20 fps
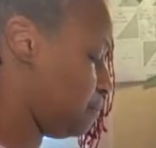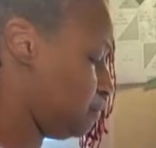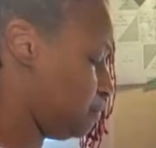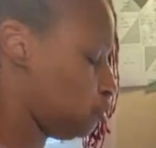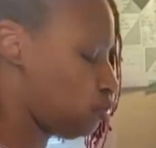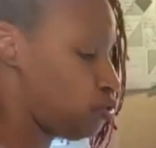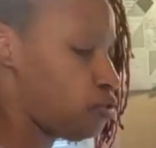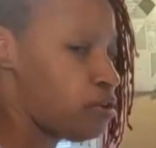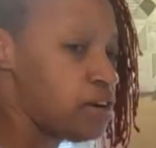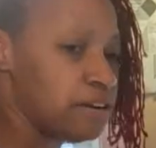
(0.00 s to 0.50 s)

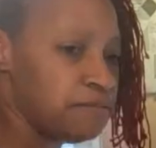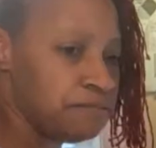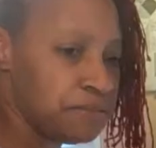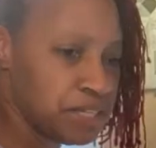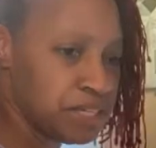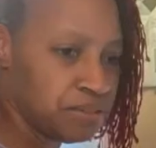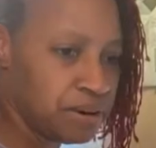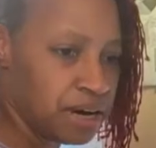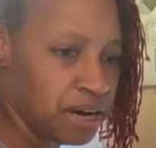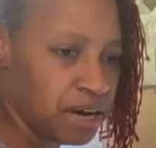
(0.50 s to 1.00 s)
try to
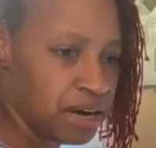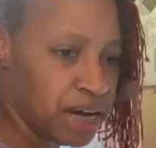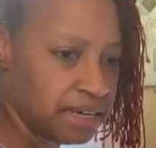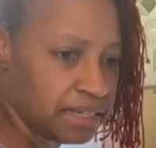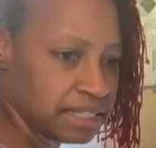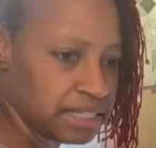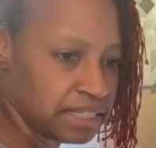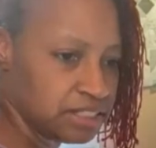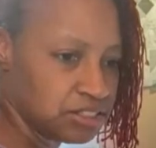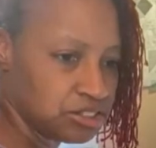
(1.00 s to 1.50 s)
figure out how to
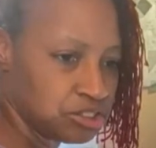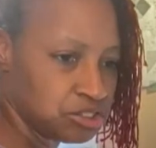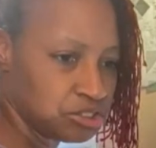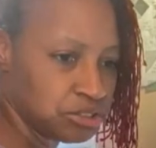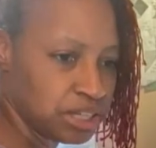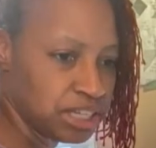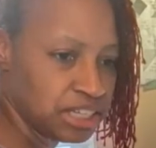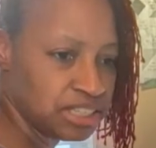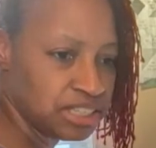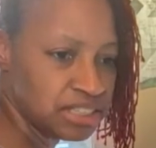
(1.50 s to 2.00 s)
get it
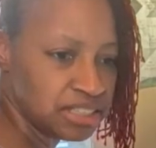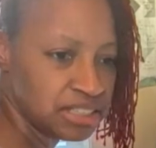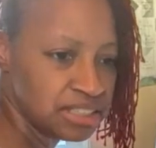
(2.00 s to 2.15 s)
straight.